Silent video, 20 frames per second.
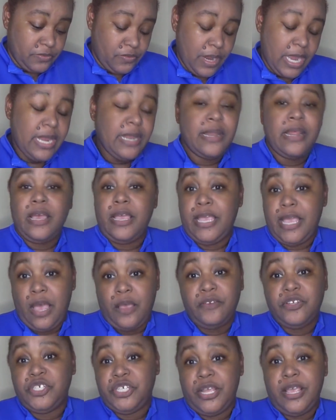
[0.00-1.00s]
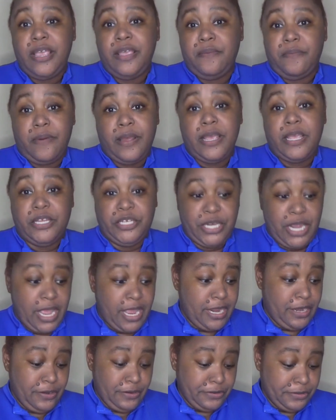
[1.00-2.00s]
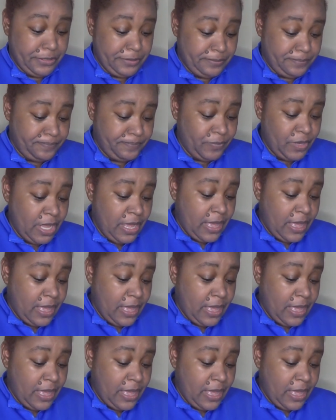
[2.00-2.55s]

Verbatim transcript: right now y'all shade range ain't nothing.